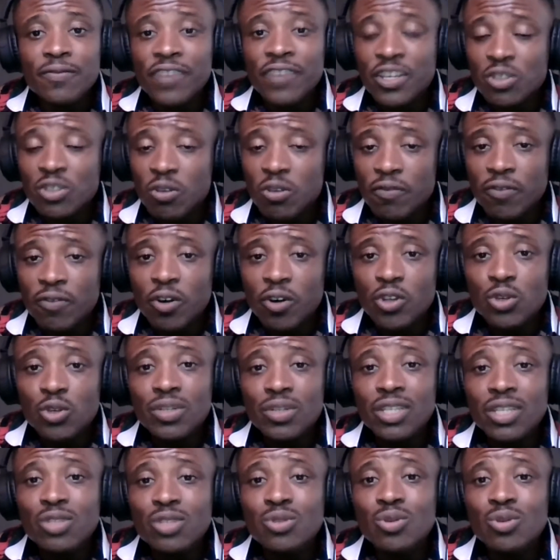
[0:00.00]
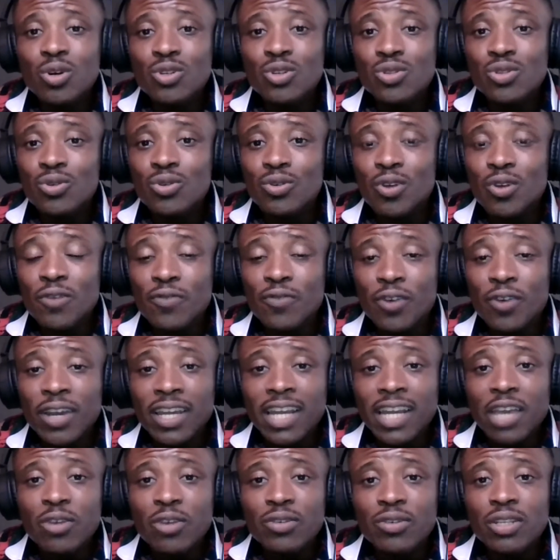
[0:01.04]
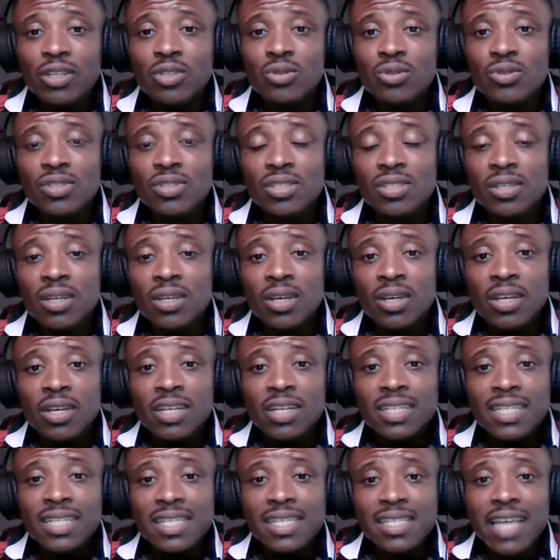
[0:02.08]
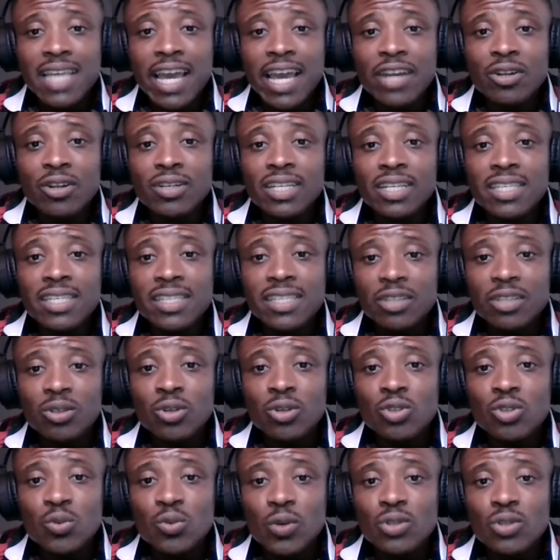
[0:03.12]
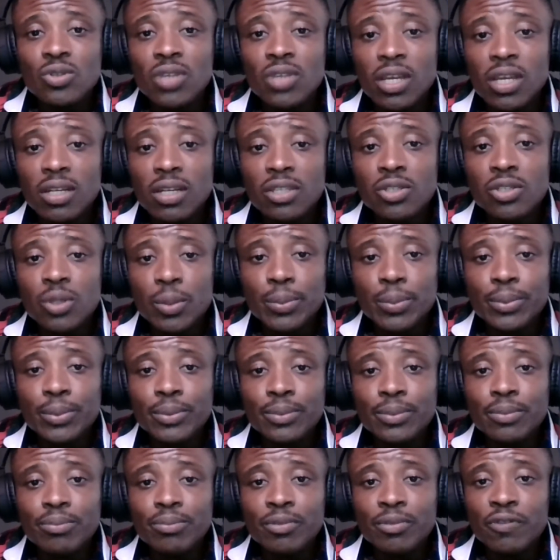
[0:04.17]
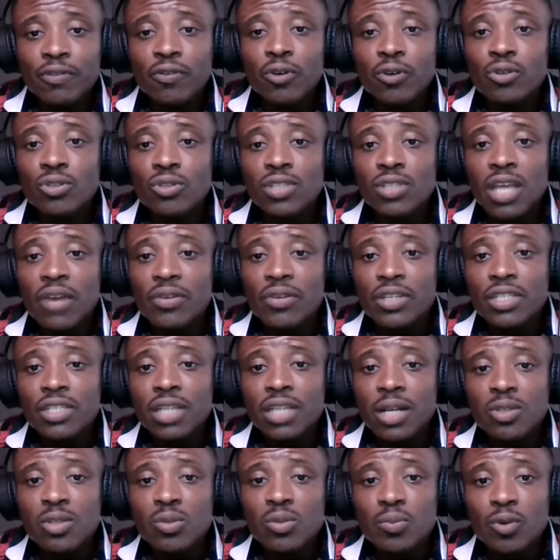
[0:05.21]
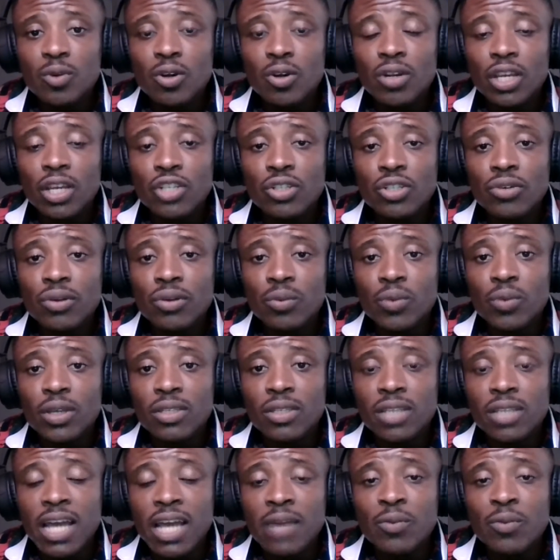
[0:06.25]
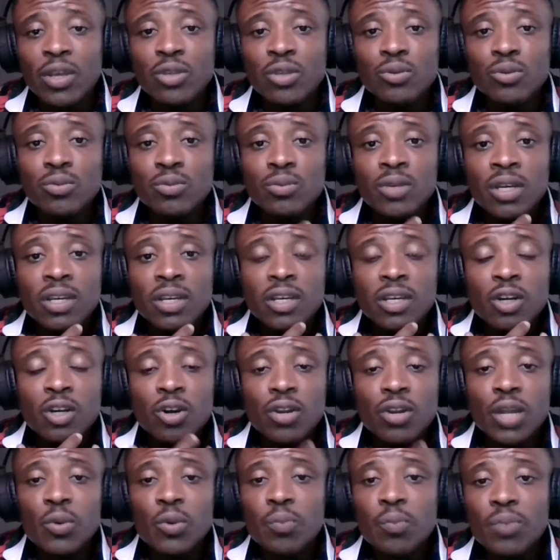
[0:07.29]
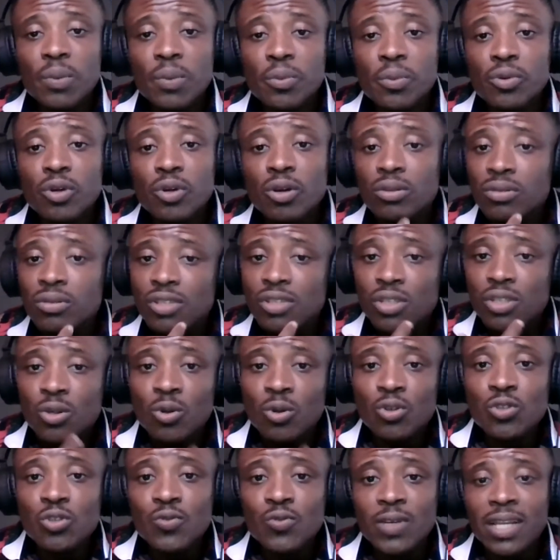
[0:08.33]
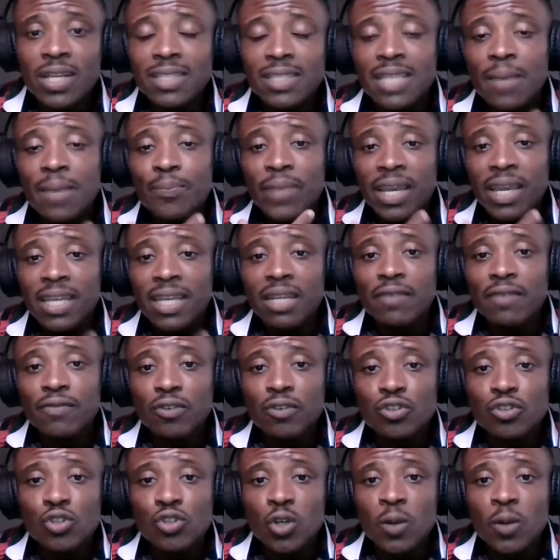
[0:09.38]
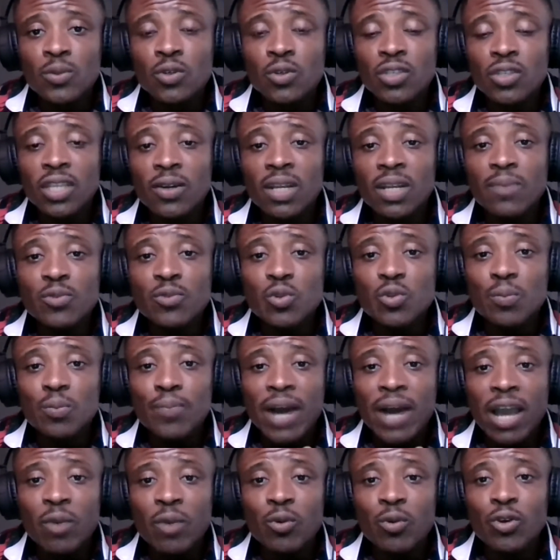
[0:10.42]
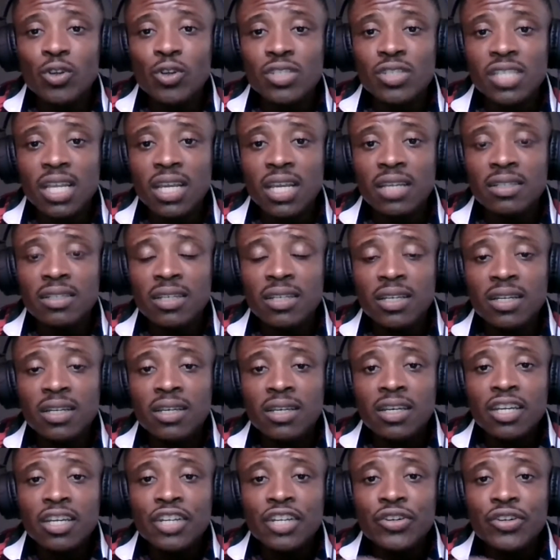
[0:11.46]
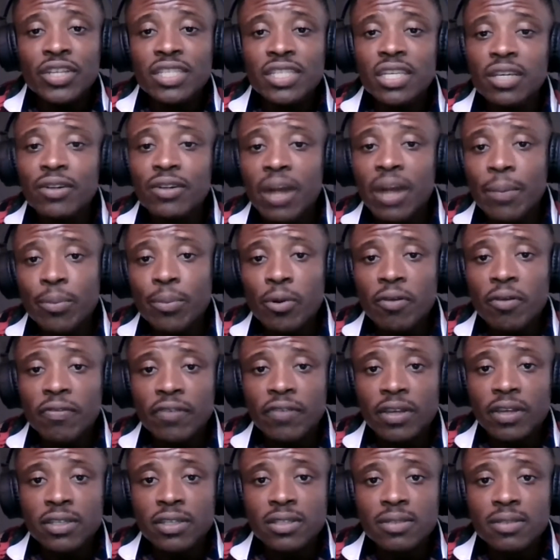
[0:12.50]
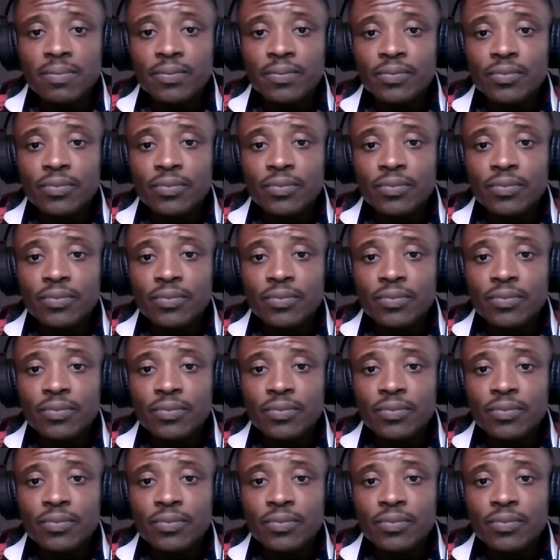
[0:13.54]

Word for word: First of all, you need to also, don't forget that you need to decide on the sectors you want to get a job before you start reaching out to connection requests. And when you connect with people. Don't go straight and start begging them for jobs or tell them to buy what you're selling. Create a rapport first.